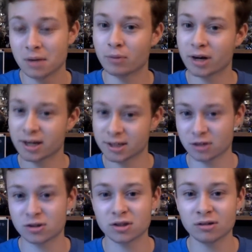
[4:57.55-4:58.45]
But you
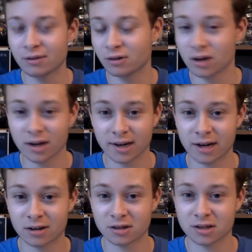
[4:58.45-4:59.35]
still have a lot of
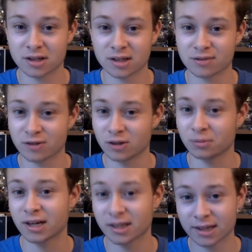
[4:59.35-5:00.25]
characters in this film
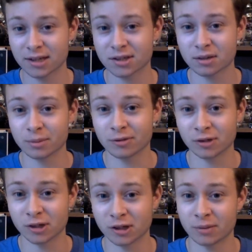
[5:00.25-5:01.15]
that I think is going to be really good.